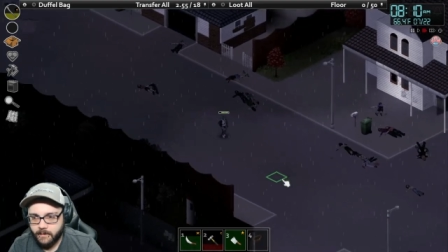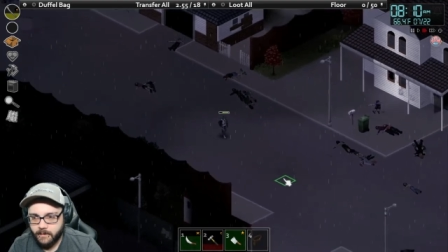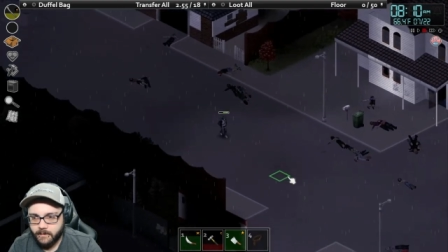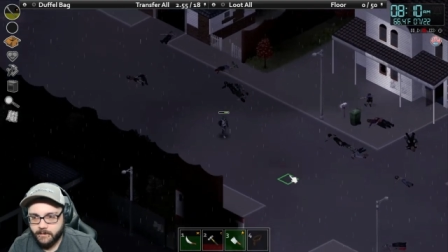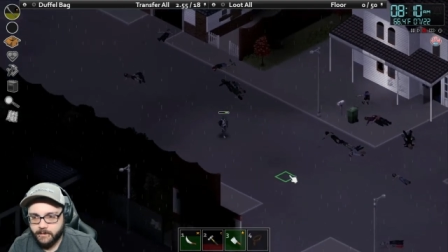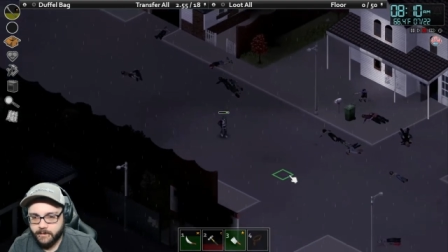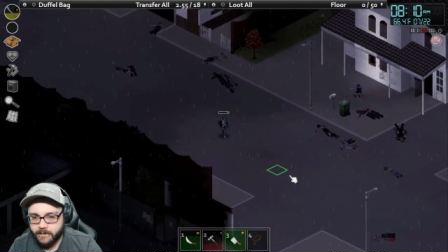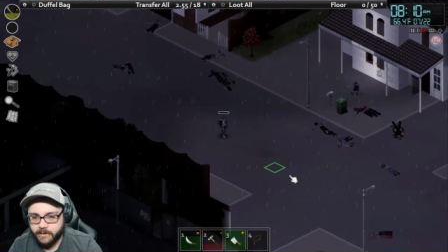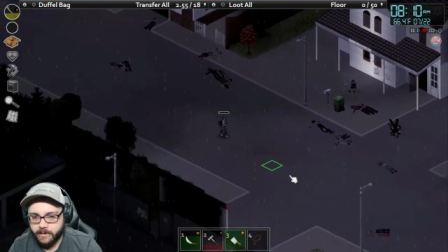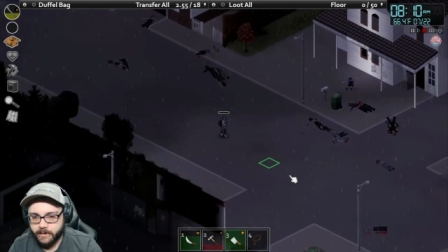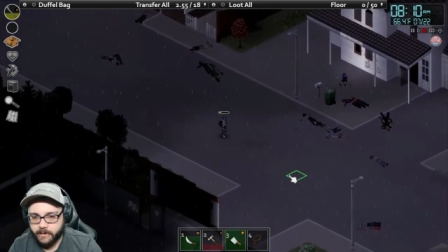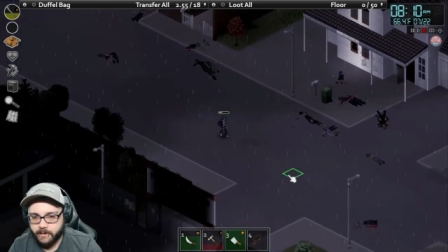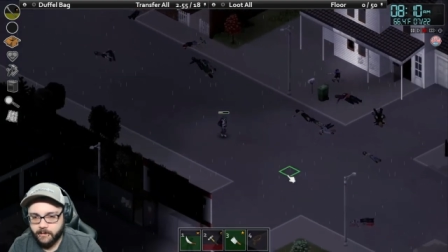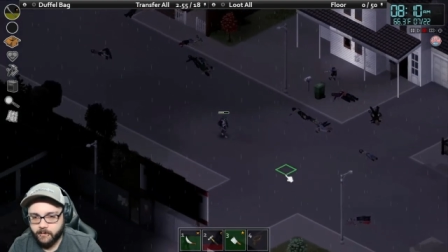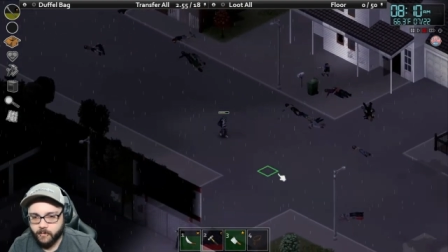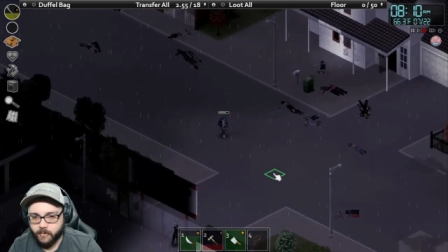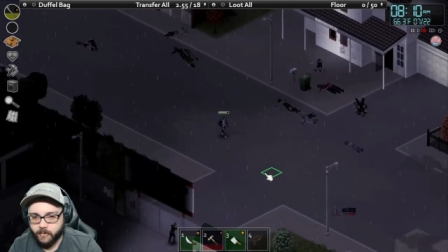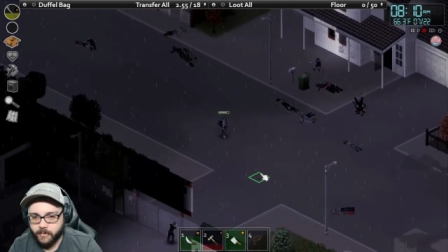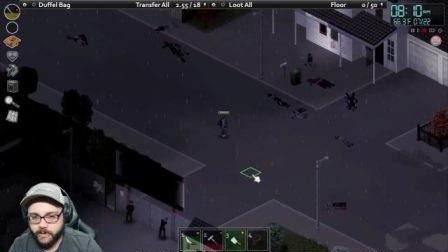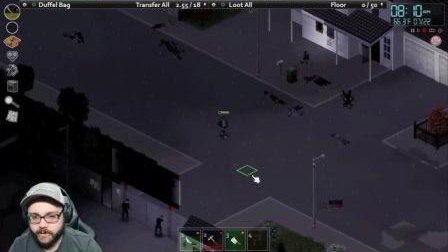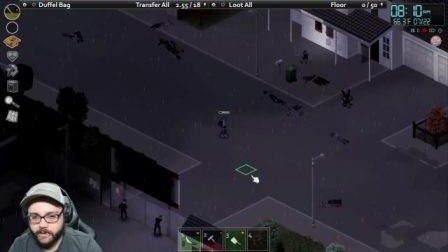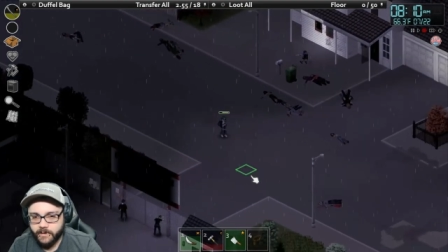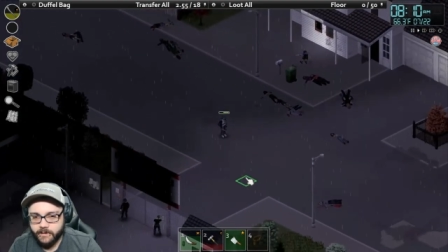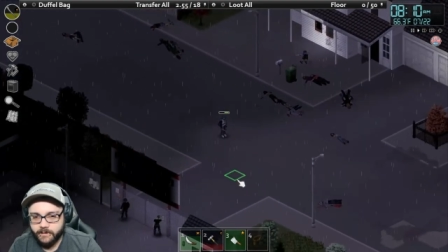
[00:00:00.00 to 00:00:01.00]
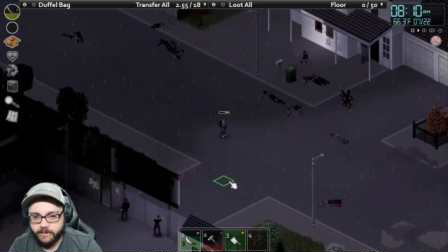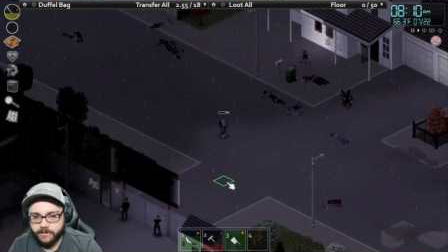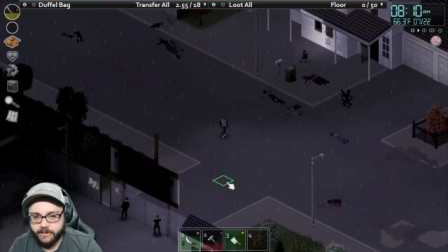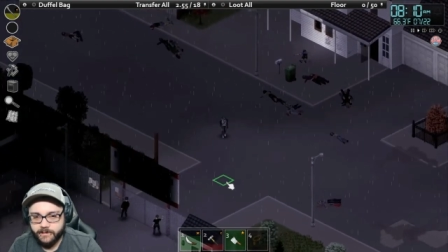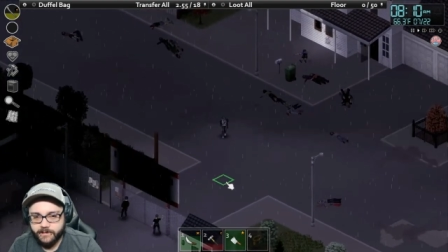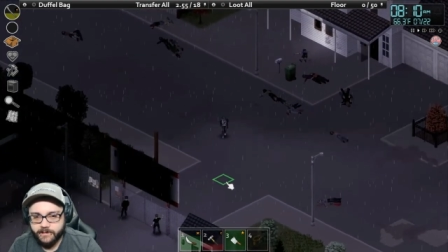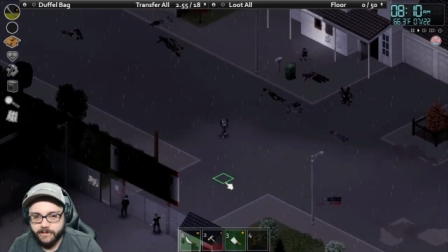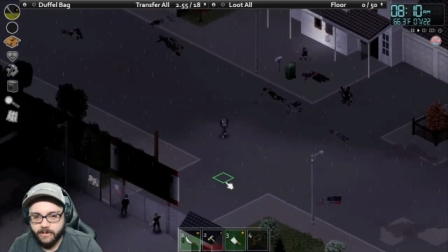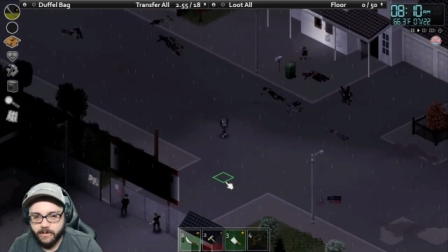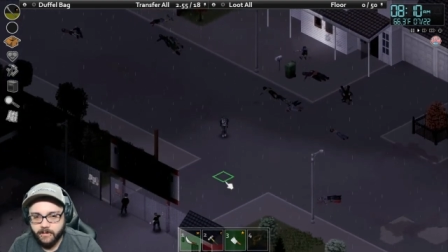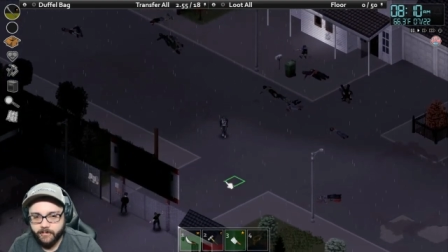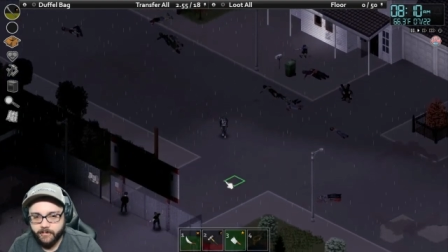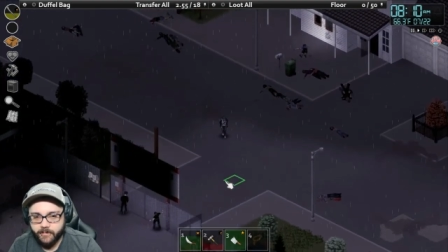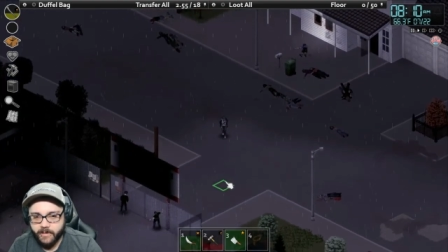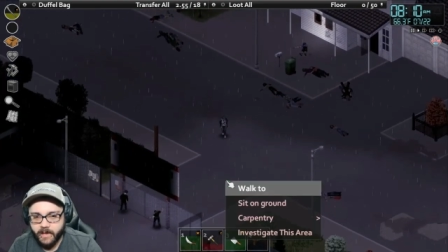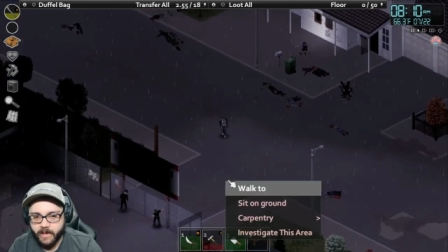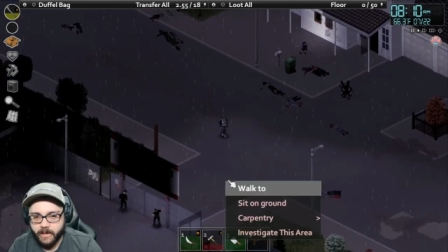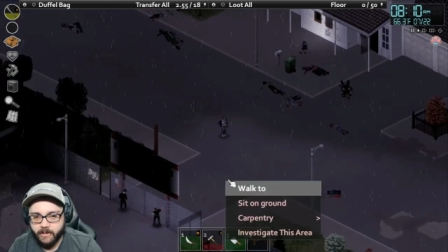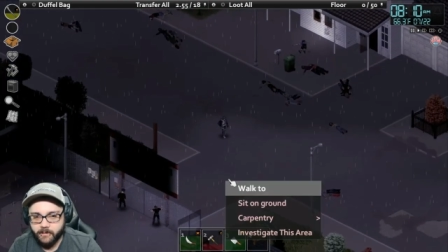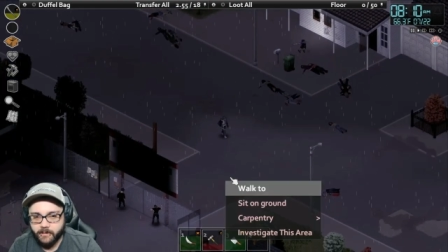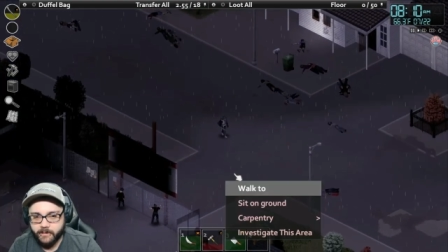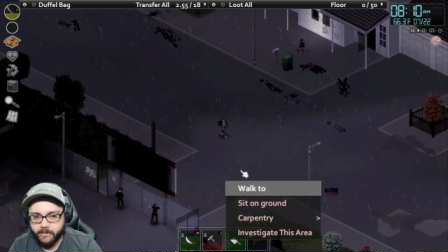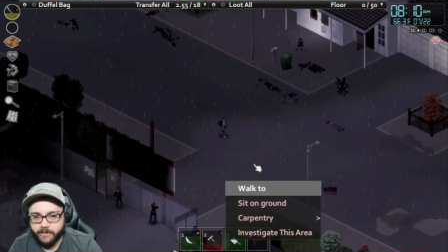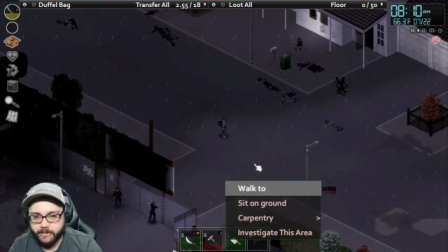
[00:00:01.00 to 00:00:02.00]
And then I can really start
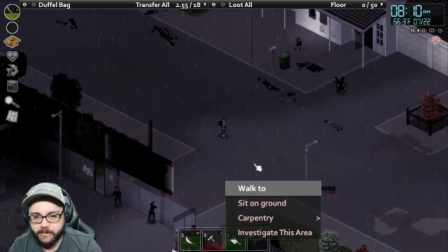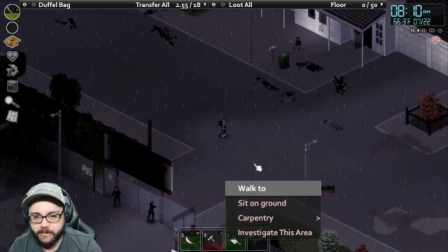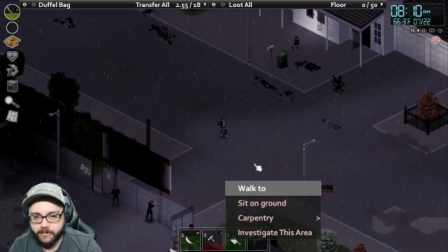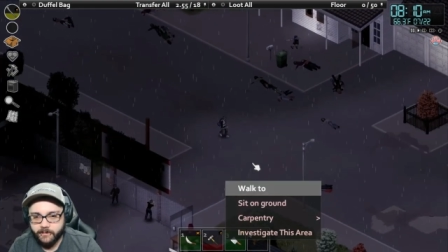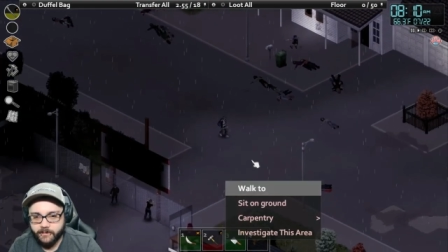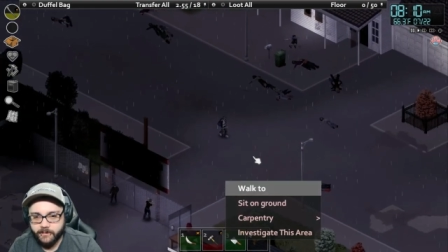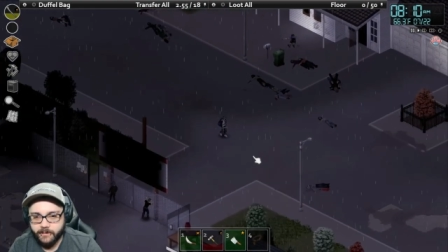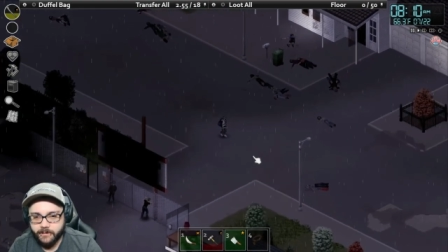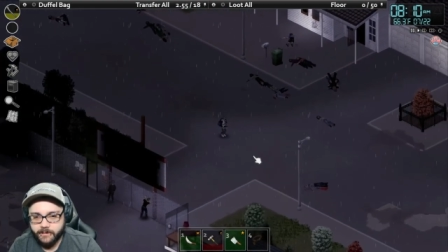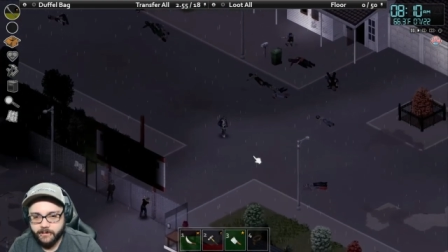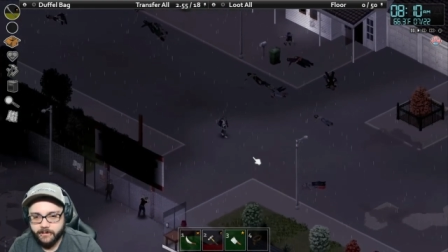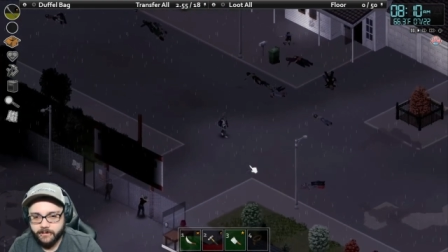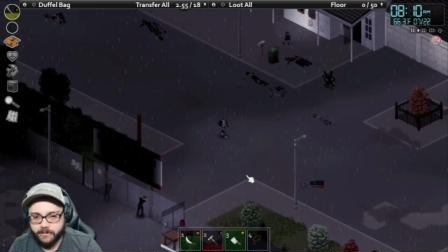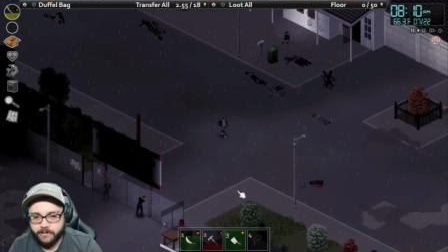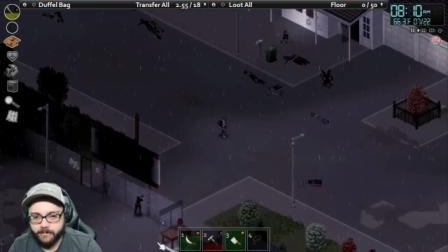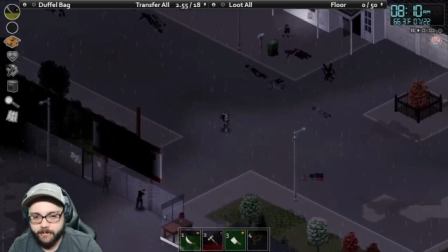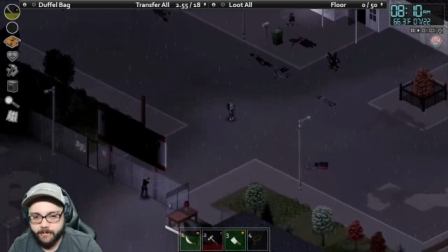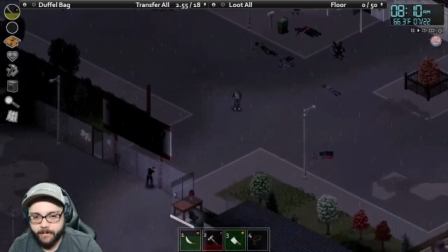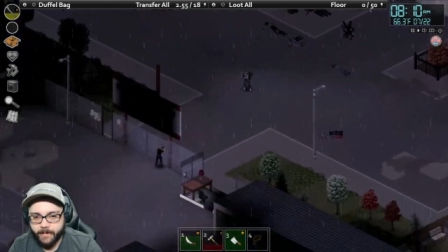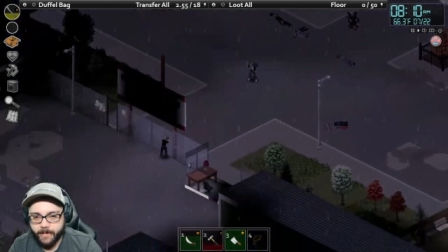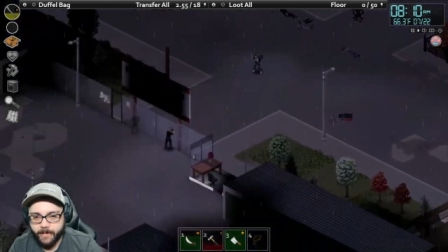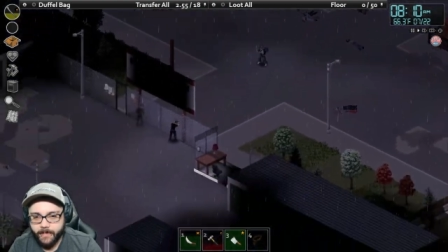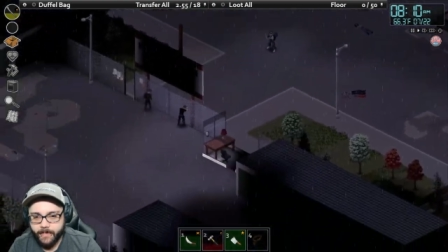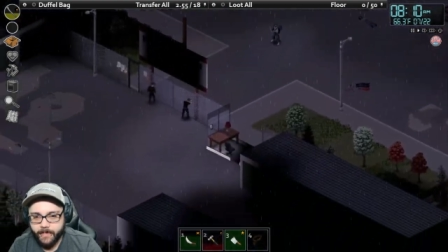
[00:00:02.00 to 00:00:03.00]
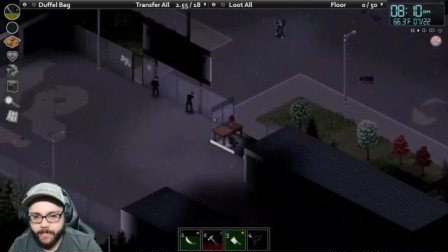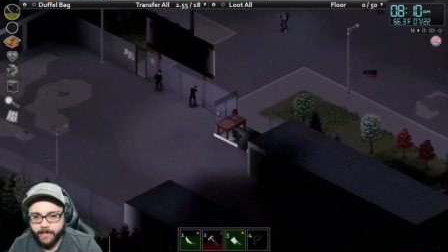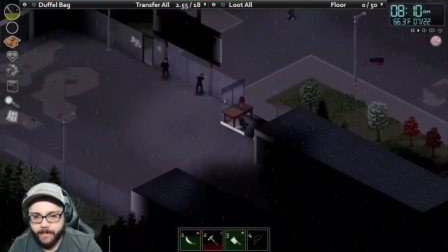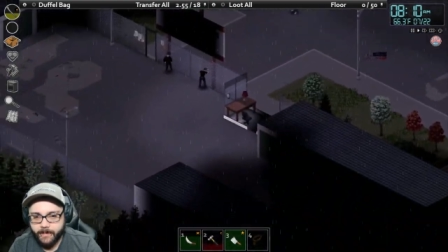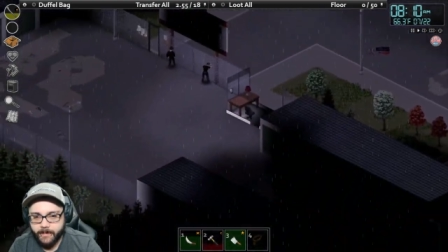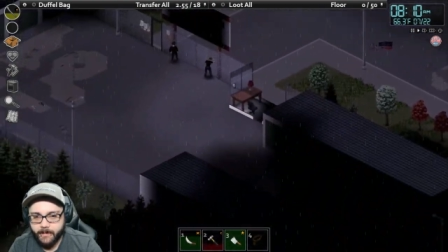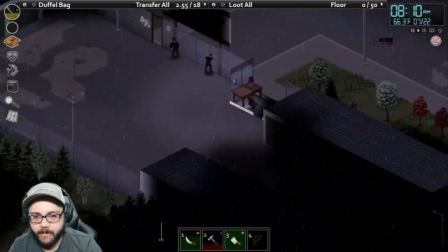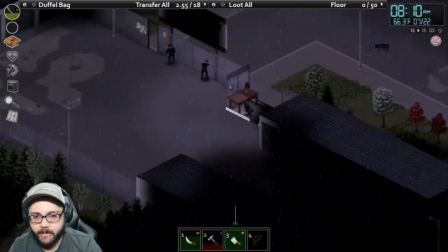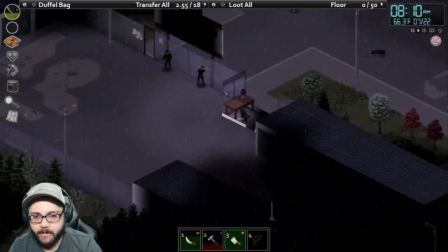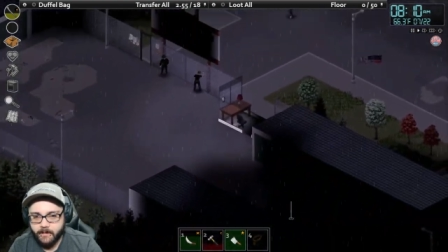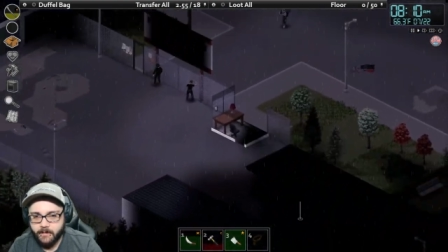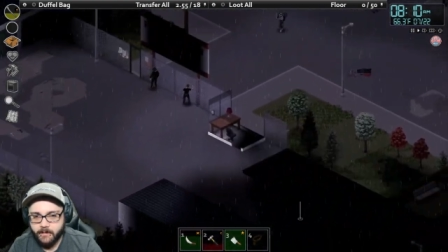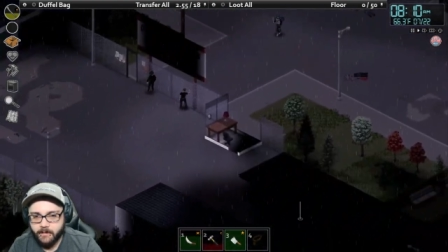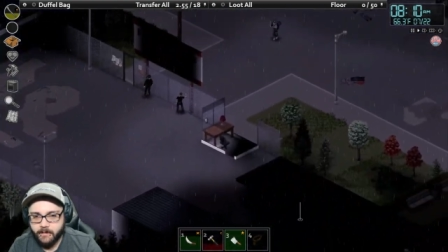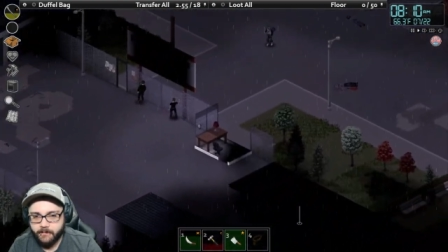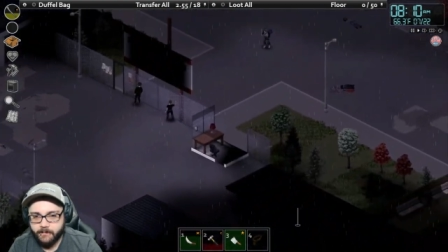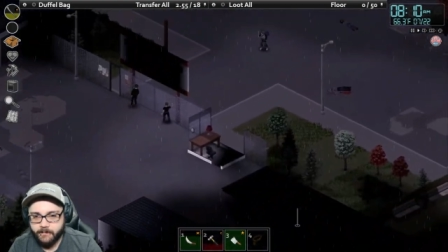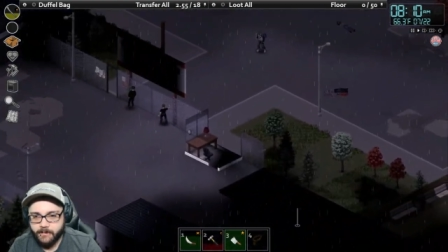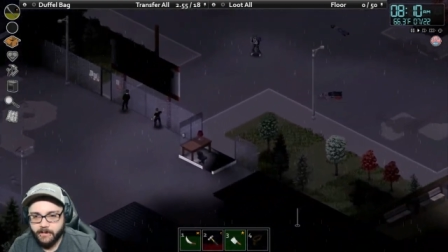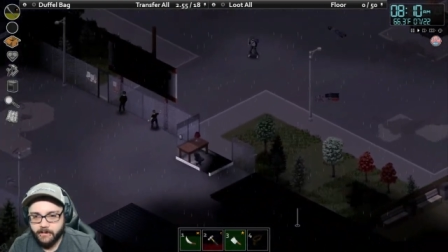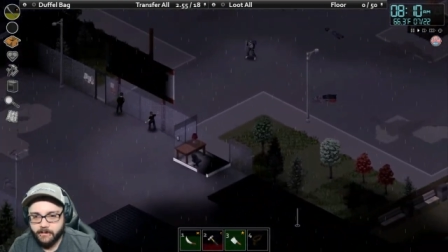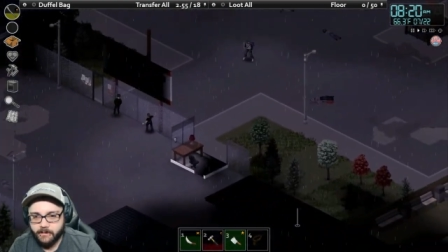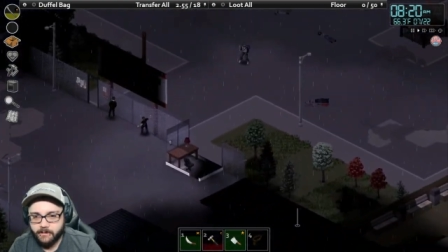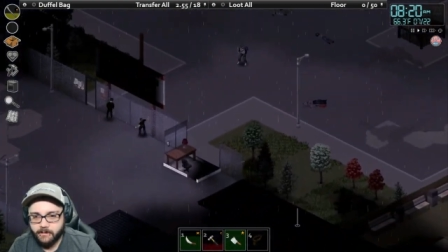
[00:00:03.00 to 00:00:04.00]
powering through it.
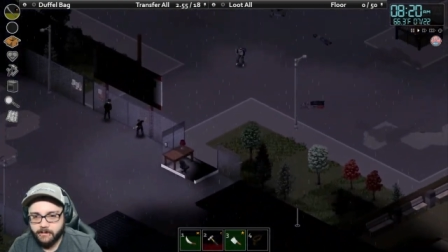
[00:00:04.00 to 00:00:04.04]
Um,